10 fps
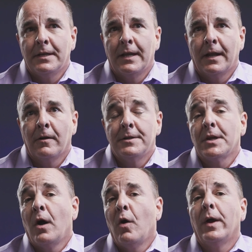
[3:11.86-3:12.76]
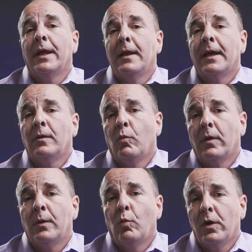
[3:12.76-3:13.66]
inheritance. Oh,
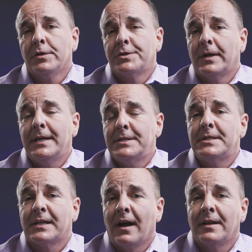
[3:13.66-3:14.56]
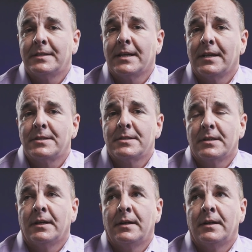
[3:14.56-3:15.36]
and wills are easy to contest.